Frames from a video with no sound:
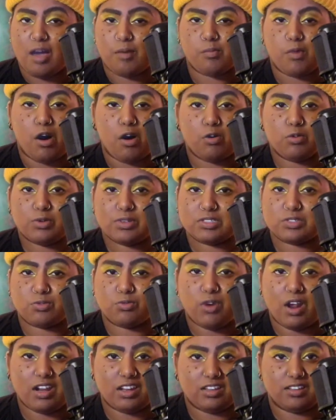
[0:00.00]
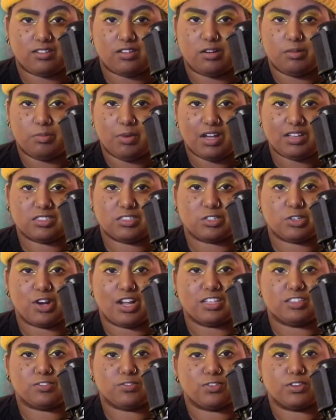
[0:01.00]
am always running on bus
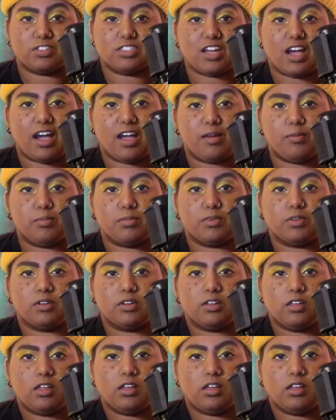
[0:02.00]
transfer time.